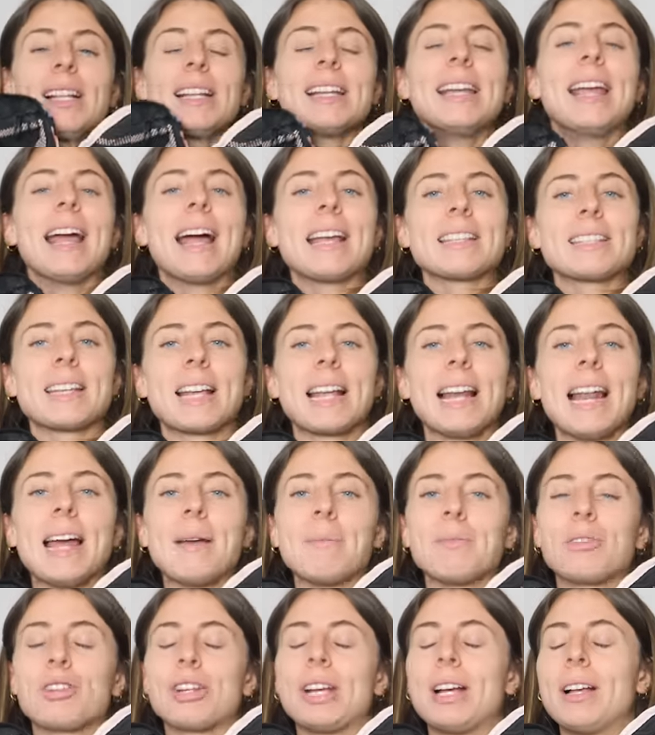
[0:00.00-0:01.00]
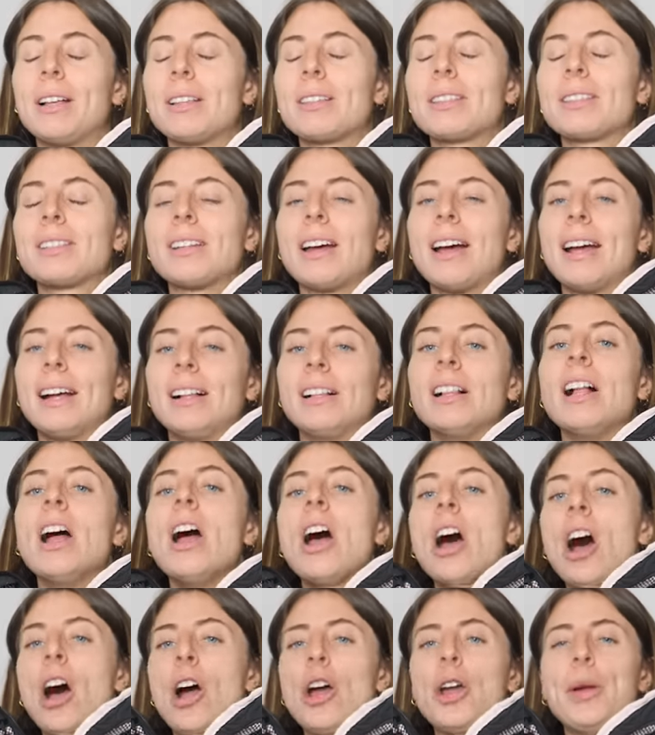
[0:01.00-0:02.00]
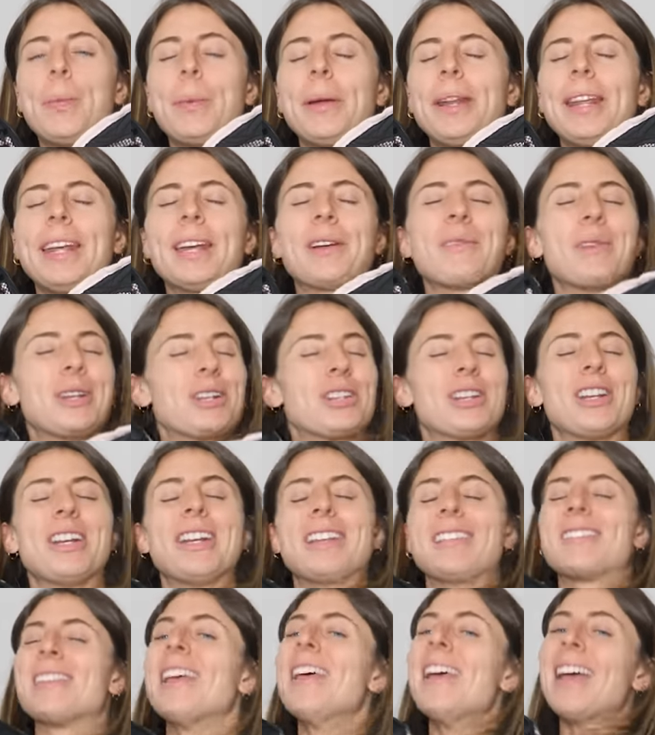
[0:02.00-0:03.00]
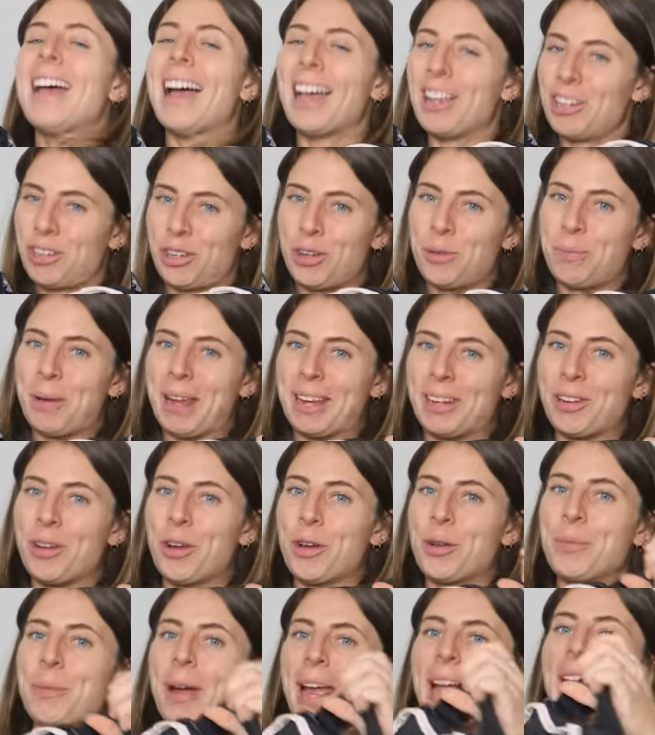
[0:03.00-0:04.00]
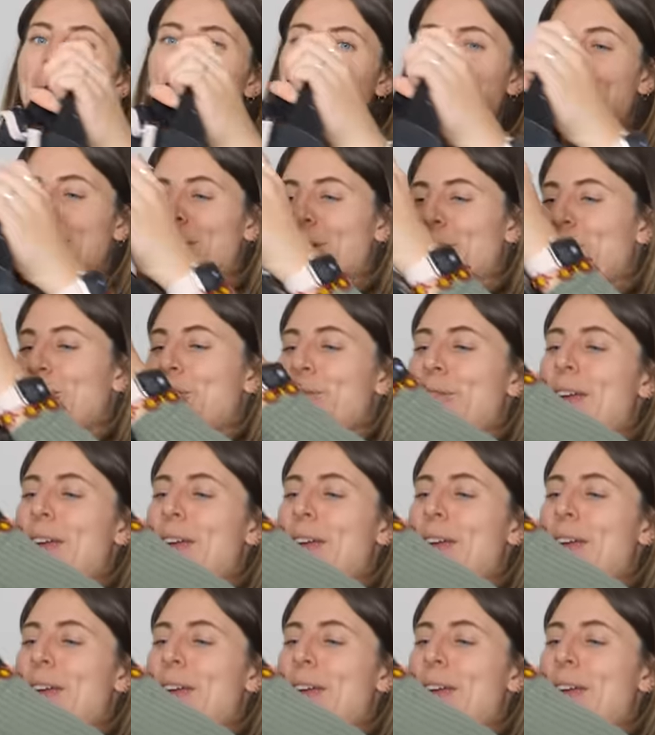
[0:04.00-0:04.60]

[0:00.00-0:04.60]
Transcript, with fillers: It has a clamshell style opening, which is, as you may know, my absolute